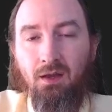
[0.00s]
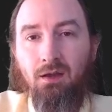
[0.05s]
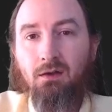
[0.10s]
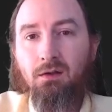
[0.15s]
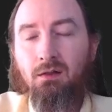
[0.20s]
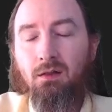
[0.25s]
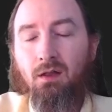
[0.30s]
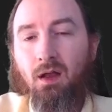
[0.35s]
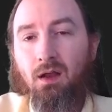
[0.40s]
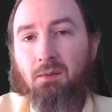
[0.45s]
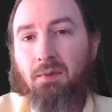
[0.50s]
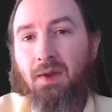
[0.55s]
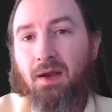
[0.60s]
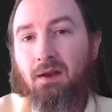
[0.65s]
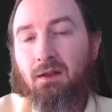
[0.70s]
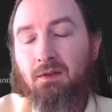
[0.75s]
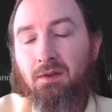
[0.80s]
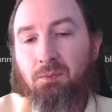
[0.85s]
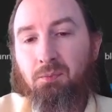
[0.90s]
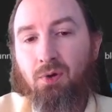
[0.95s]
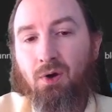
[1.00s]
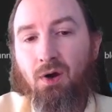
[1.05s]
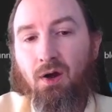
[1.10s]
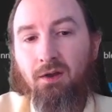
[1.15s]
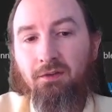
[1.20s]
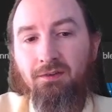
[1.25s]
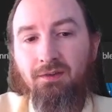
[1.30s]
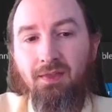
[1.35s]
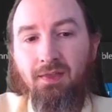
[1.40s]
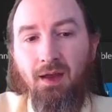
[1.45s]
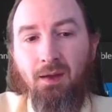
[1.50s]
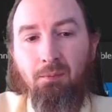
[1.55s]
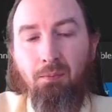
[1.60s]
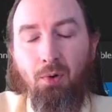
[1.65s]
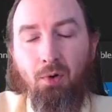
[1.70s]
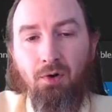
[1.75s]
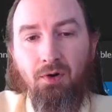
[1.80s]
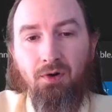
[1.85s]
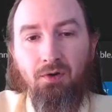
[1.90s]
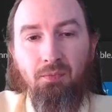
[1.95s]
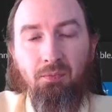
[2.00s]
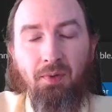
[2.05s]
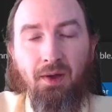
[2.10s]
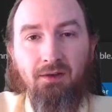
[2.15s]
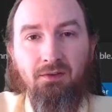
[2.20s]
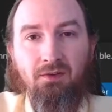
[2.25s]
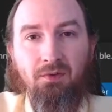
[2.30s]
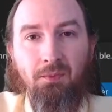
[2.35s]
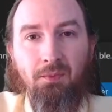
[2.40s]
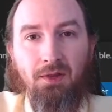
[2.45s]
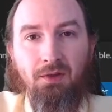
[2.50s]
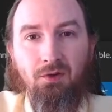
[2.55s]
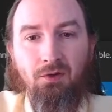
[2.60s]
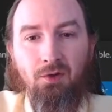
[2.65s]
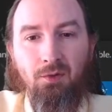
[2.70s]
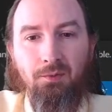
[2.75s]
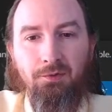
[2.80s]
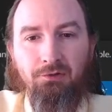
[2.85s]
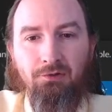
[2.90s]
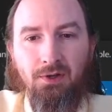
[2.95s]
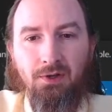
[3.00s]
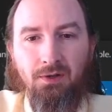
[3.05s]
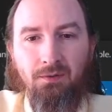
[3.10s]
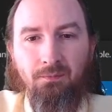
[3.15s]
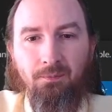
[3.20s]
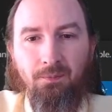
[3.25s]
it'll automatically proxy that port back to my local machine.